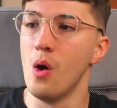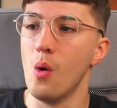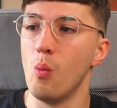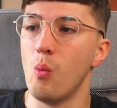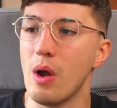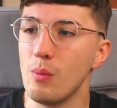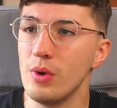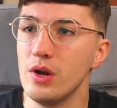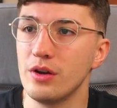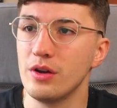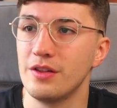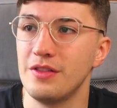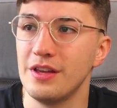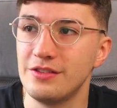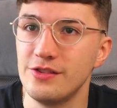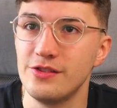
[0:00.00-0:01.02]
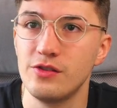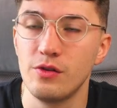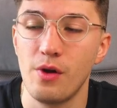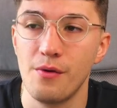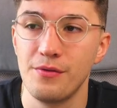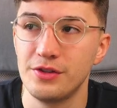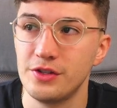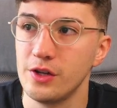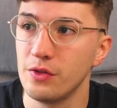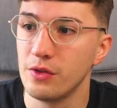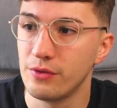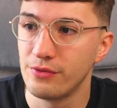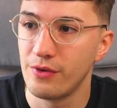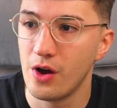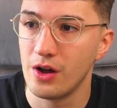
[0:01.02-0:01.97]
when we look at this, is obviously on
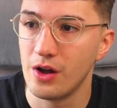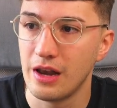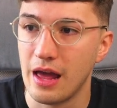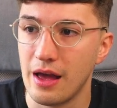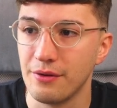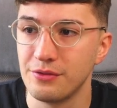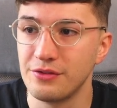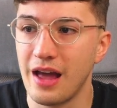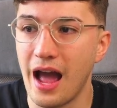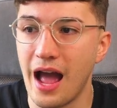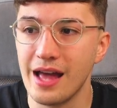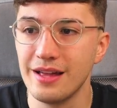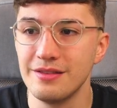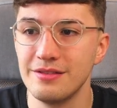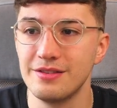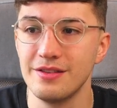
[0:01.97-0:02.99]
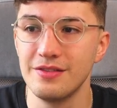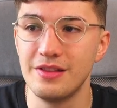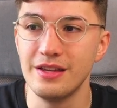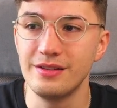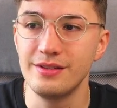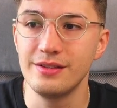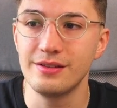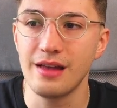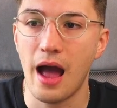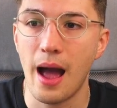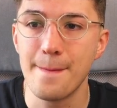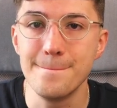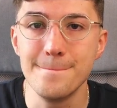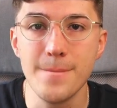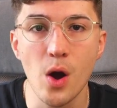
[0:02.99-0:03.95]
the far left, and this is our
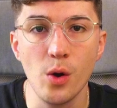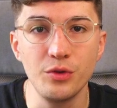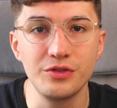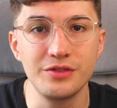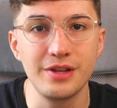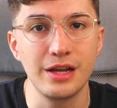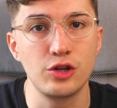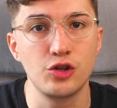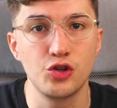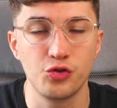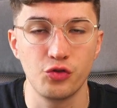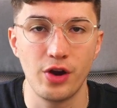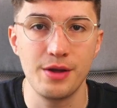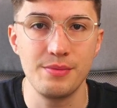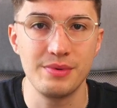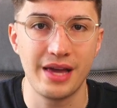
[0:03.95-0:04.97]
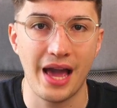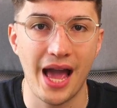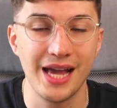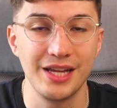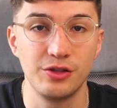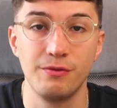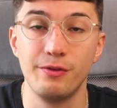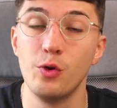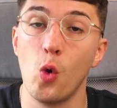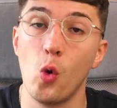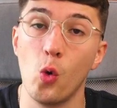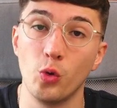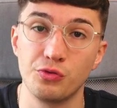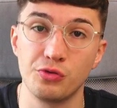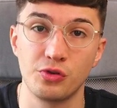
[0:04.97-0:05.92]
most extreme case of an
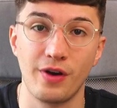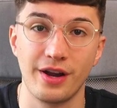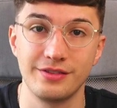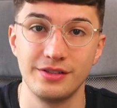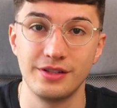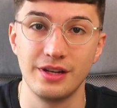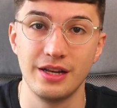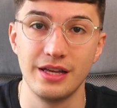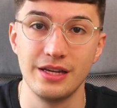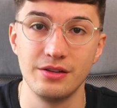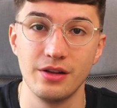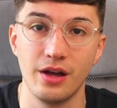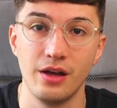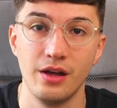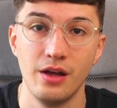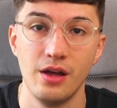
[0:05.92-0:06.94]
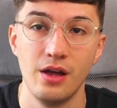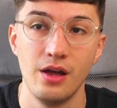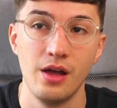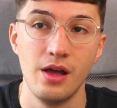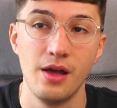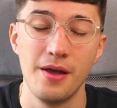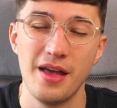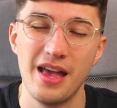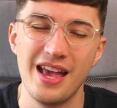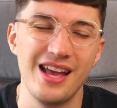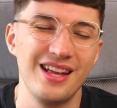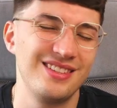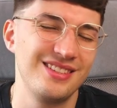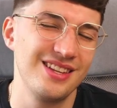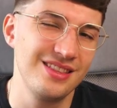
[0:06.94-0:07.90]
autocratic leader.
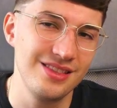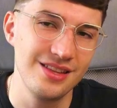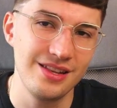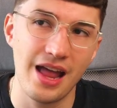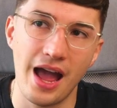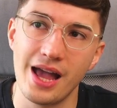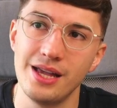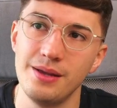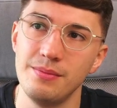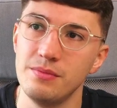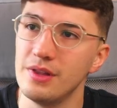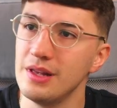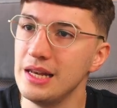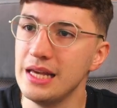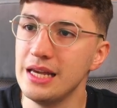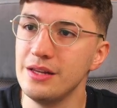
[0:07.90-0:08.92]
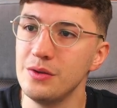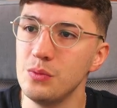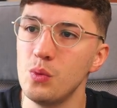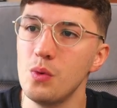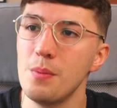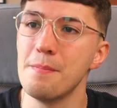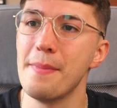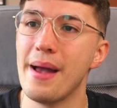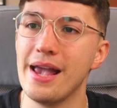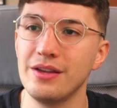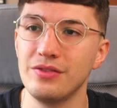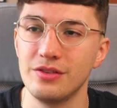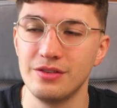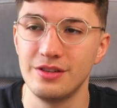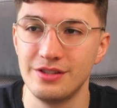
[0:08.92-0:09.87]
It's in the name. The leader will
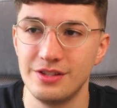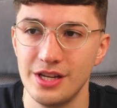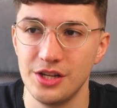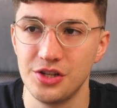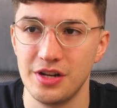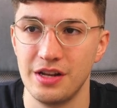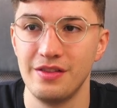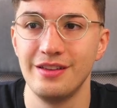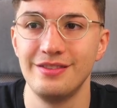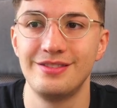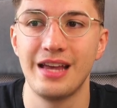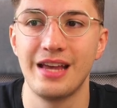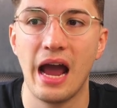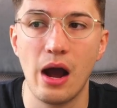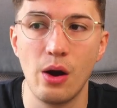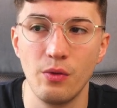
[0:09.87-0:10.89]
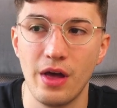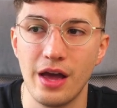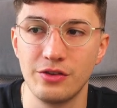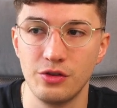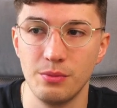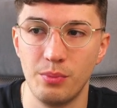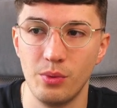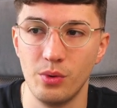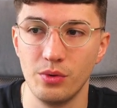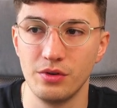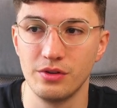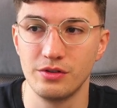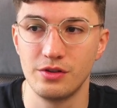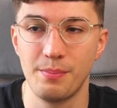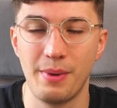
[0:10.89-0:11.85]
make the decision and then tell their
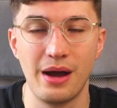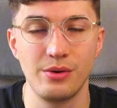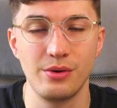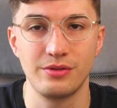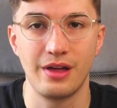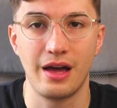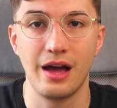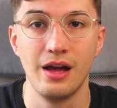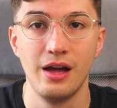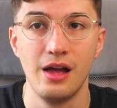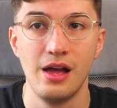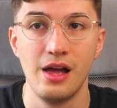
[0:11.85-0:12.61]
subordinates about that.